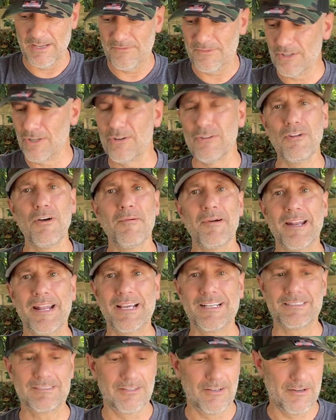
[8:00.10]
if you don't know about
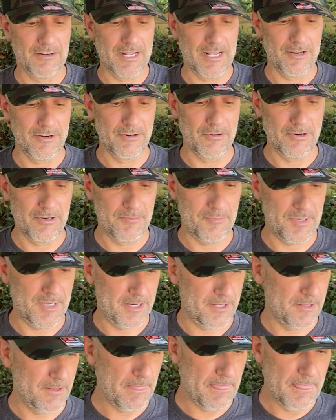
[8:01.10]
Excellent, I don't know where you've
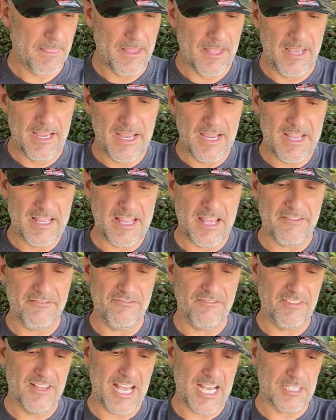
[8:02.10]
been. And then
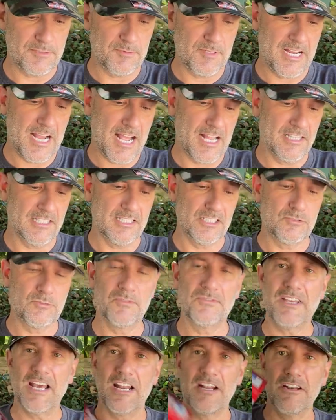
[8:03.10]
last but not least,
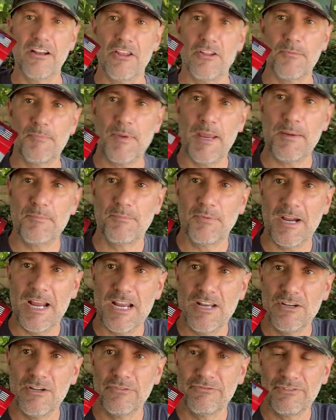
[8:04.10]
we've got another bait
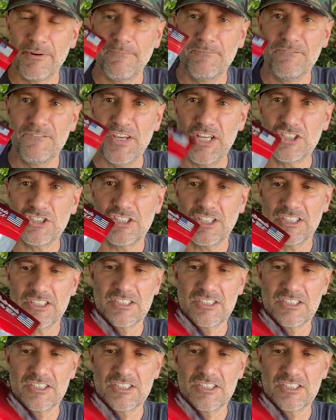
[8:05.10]
brand new from Vicious.